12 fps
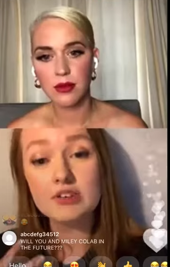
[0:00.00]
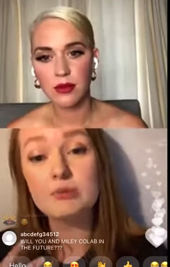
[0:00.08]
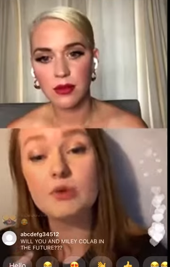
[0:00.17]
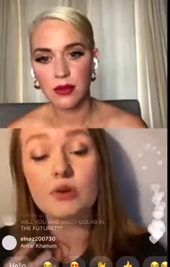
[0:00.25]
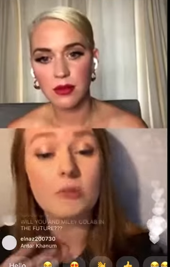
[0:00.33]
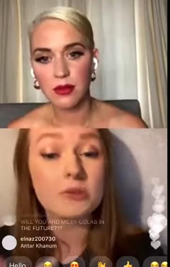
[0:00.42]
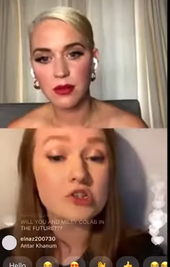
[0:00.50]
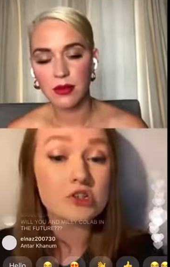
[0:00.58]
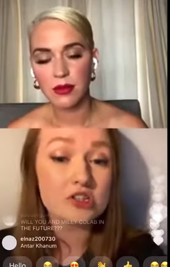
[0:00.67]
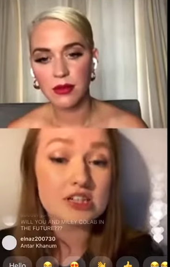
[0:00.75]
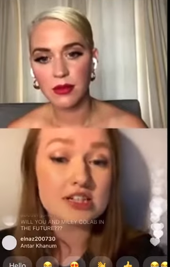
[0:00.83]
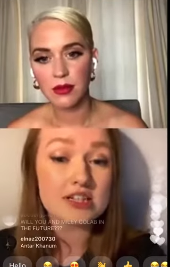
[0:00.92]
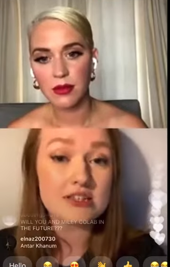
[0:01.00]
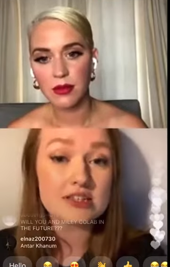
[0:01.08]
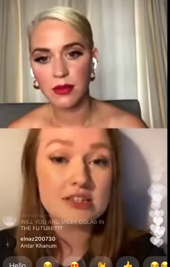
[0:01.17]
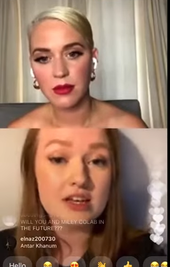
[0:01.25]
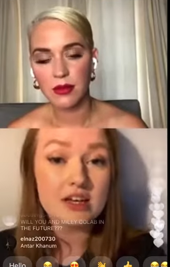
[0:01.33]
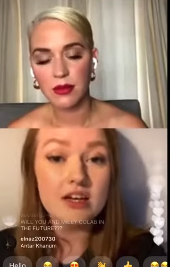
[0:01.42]
Speaker 1: more opportunities,
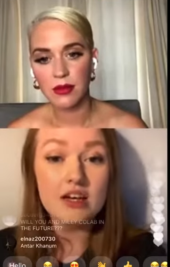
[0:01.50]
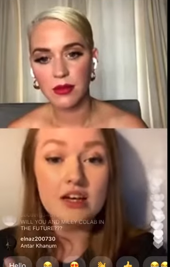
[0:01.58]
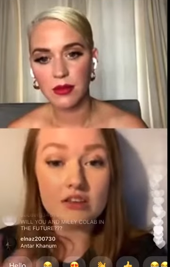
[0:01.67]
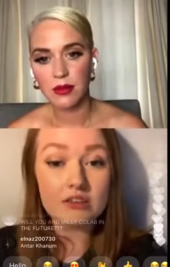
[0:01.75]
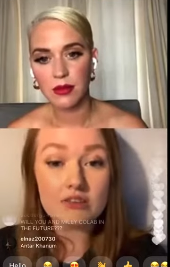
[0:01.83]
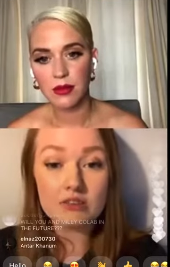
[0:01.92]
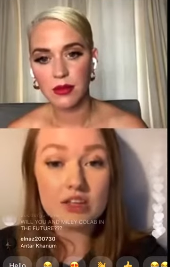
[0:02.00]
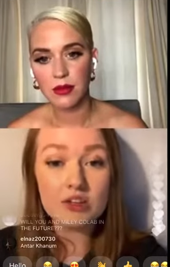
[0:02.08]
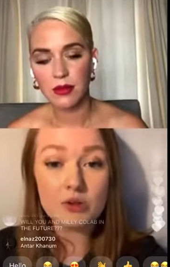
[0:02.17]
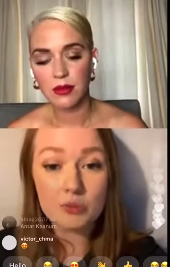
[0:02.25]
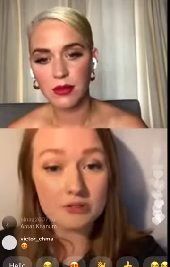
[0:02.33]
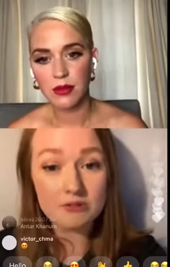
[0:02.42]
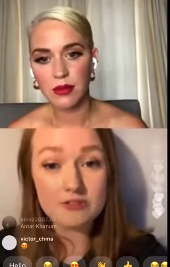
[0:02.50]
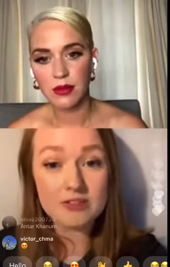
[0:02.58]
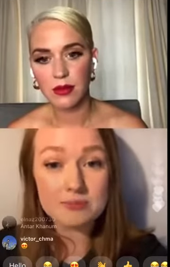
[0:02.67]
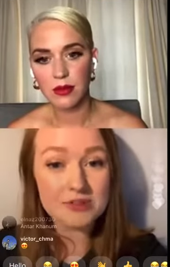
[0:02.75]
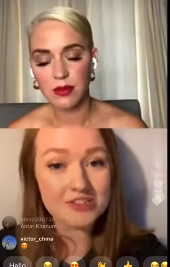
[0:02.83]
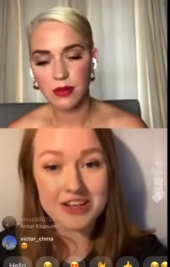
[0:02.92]
you know, we're
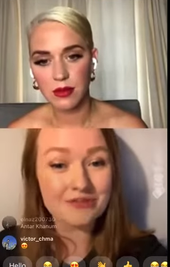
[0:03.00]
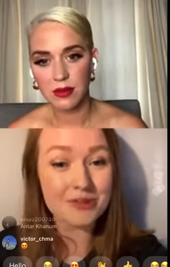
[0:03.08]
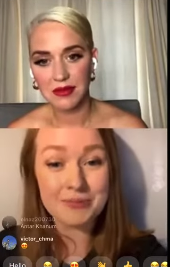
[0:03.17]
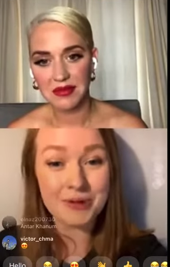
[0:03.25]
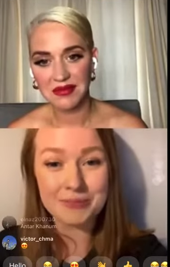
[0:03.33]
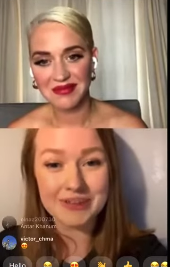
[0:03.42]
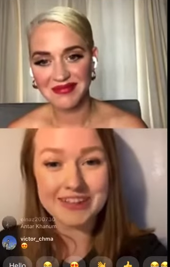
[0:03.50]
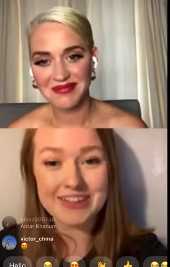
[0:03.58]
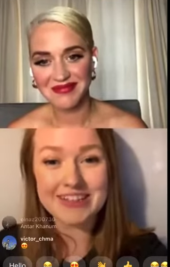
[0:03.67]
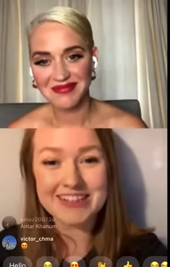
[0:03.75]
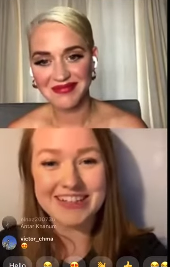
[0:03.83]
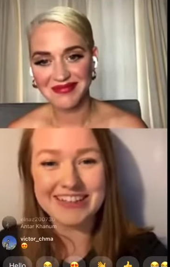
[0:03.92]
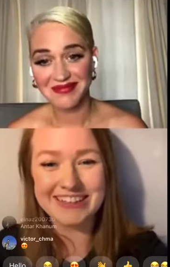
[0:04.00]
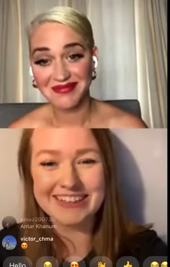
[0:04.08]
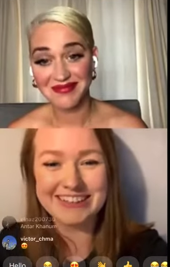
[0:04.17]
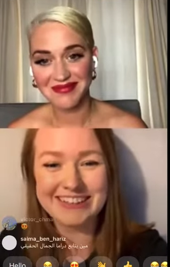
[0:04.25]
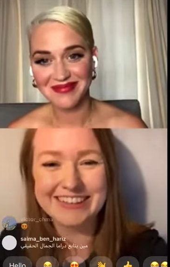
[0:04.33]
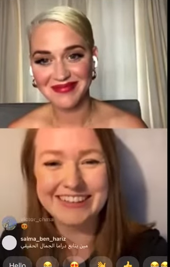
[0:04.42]
50% of the population.
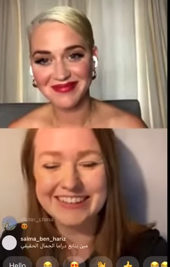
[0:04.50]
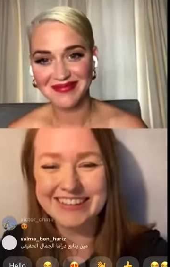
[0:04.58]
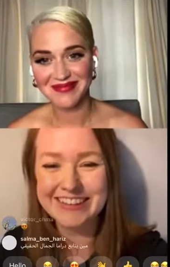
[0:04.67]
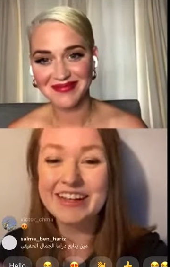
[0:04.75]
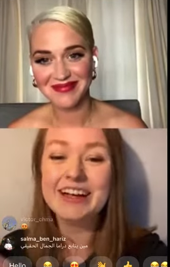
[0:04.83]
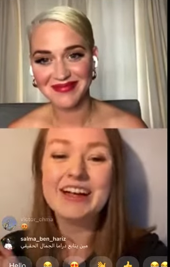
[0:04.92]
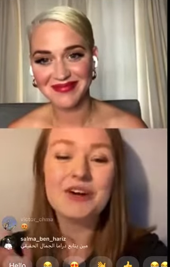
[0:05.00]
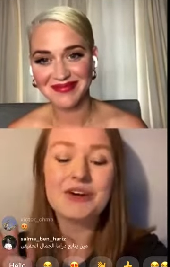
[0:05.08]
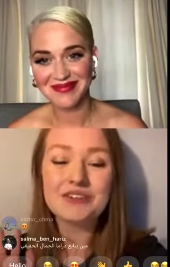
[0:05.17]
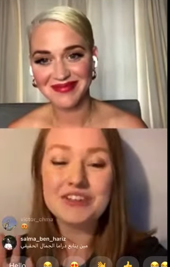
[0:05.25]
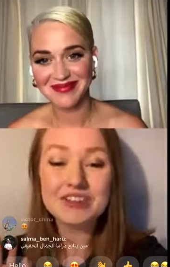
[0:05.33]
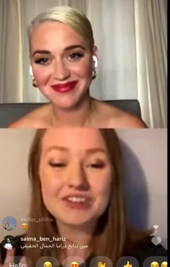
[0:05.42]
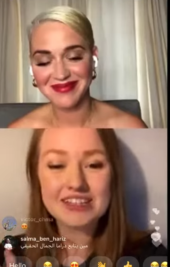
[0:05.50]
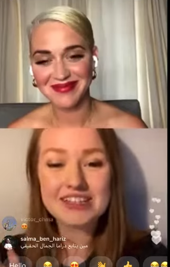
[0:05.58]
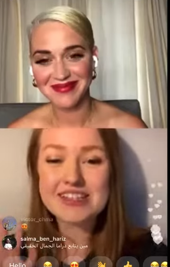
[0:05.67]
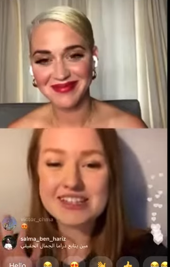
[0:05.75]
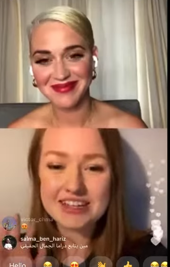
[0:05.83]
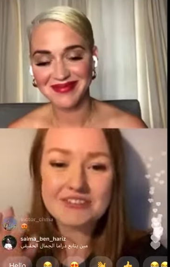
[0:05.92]
If you can
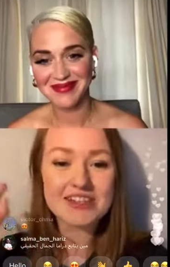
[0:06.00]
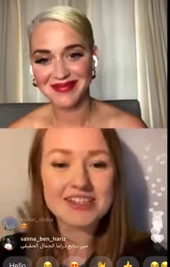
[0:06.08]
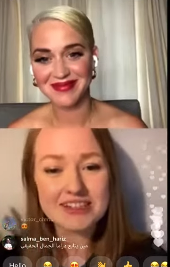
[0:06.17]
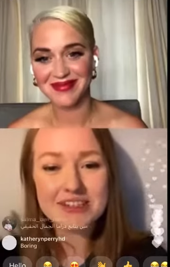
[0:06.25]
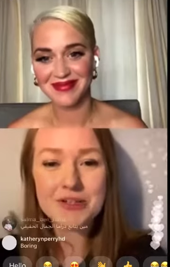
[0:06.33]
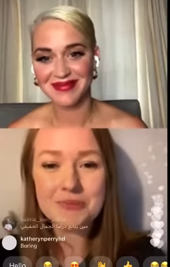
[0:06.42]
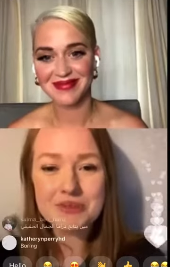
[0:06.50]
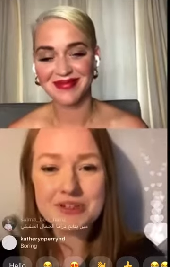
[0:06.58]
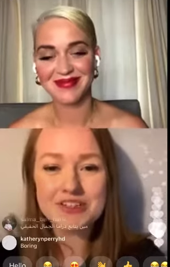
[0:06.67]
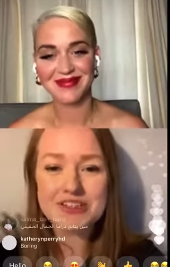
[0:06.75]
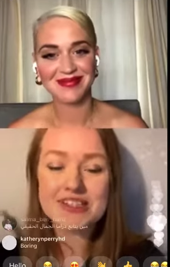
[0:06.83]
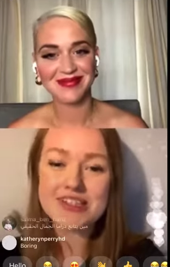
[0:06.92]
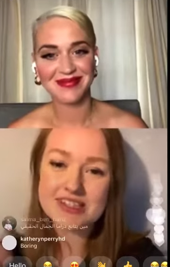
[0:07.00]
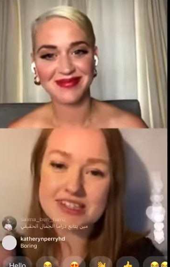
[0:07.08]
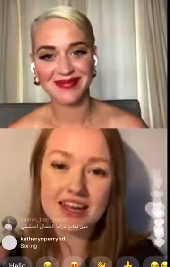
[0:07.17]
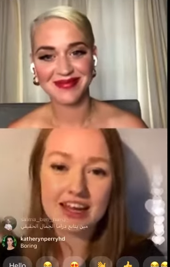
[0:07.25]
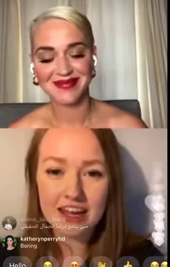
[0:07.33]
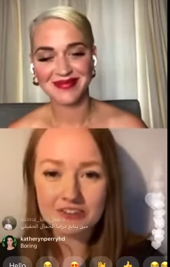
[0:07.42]
just give us a little boost, then
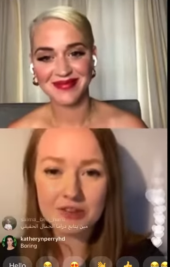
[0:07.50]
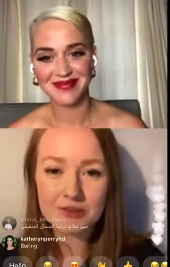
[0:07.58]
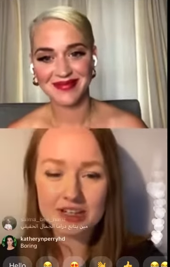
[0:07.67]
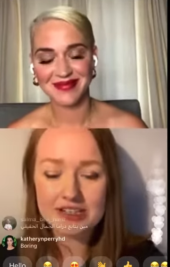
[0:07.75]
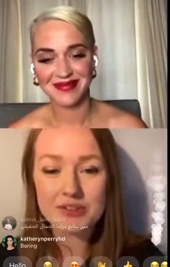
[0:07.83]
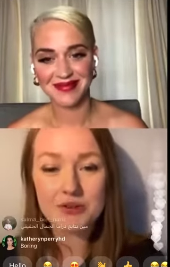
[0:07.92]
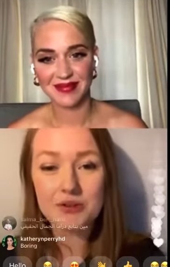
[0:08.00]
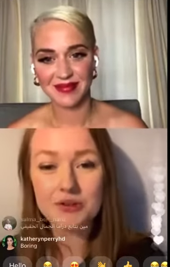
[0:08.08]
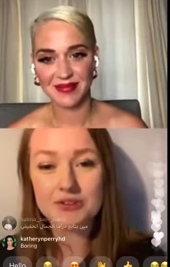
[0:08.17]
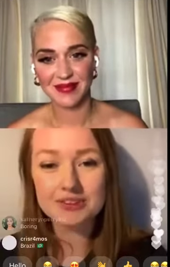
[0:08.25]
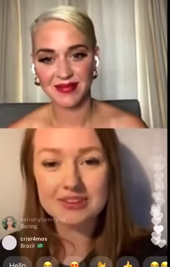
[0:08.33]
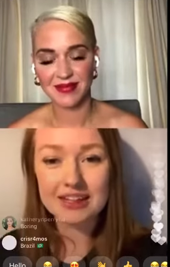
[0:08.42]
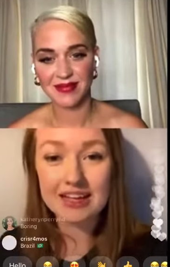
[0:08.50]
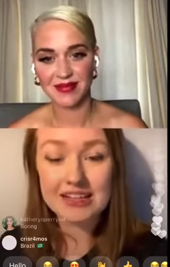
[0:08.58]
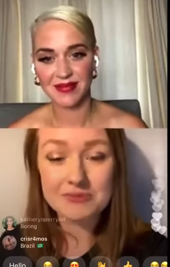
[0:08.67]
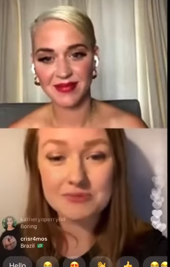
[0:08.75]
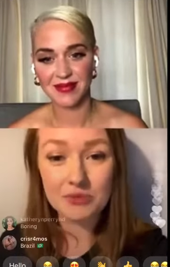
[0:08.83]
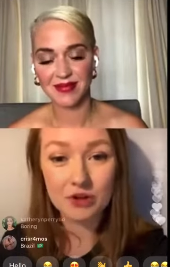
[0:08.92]
everyone as a whole gets
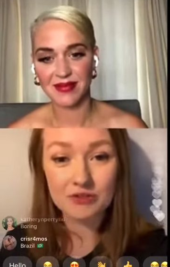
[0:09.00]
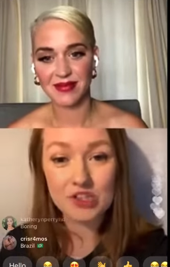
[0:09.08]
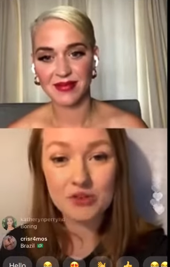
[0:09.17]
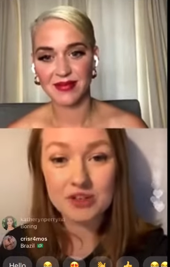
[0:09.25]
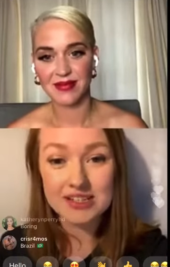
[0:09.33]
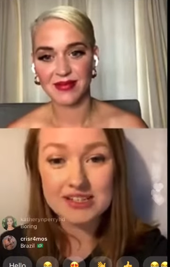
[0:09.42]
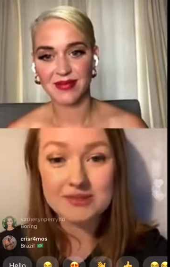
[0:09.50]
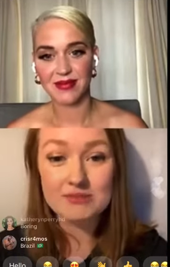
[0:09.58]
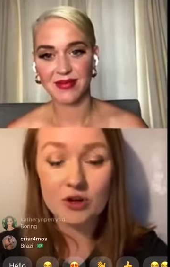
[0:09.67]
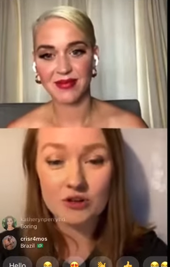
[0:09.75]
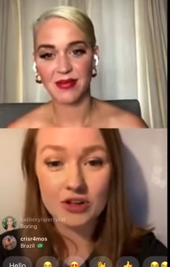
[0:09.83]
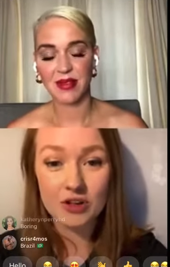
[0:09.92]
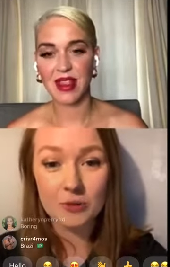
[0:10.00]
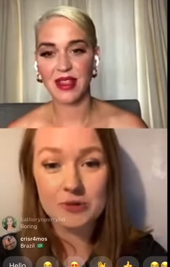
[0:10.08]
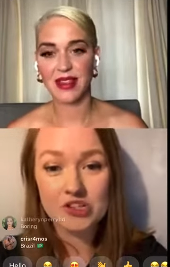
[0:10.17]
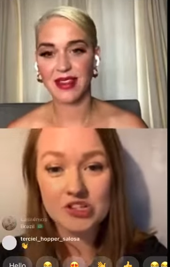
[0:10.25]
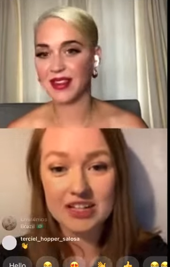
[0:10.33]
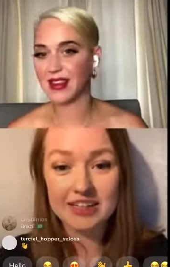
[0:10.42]
more of a choice, more of an
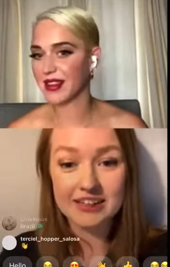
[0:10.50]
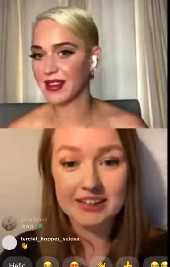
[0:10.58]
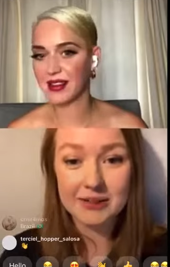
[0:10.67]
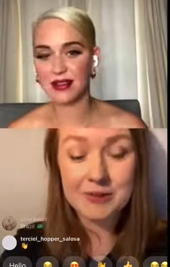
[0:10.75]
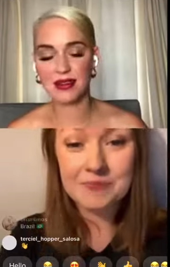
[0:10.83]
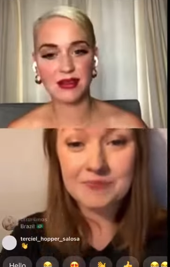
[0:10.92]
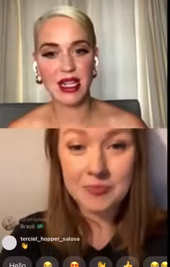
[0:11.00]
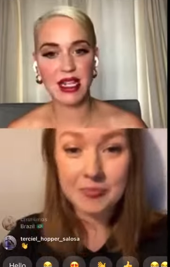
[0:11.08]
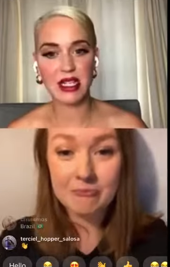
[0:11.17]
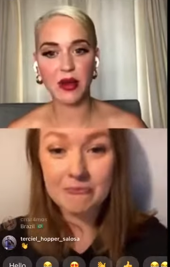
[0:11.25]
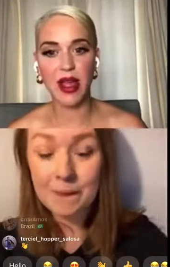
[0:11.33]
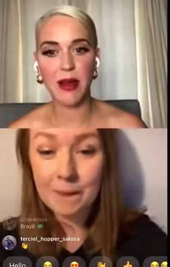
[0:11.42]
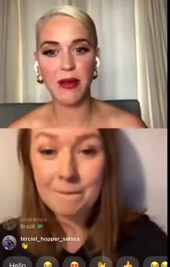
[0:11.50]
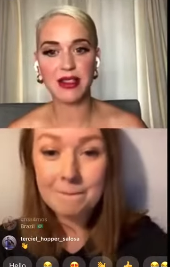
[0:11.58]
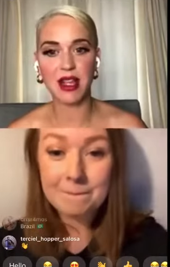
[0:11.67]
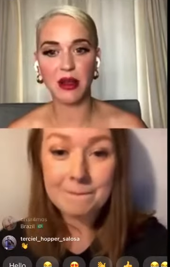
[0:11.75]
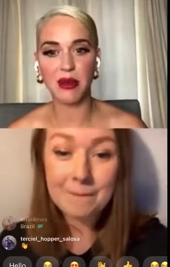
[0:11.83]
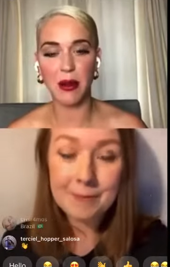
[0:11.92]
opportunity. That's right.
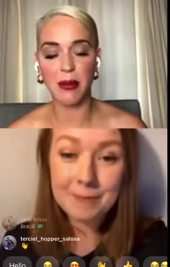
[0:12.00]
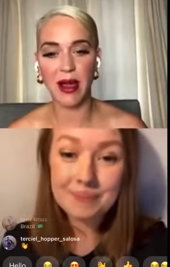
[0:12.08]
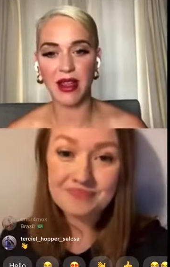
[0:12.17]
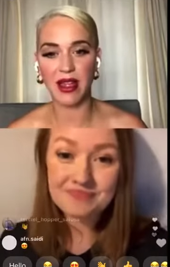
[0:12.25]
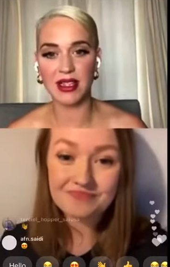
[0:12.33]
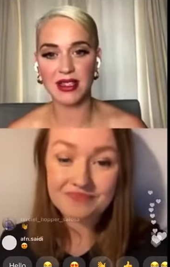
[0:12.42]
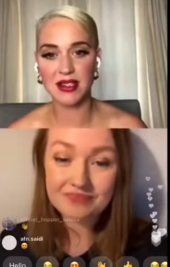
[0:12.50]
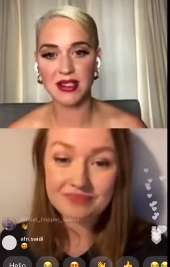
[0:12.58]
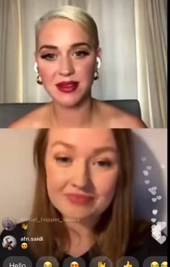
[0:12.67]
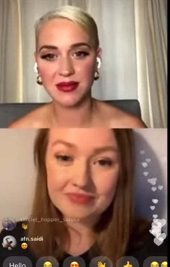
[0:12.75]
It's all about balance.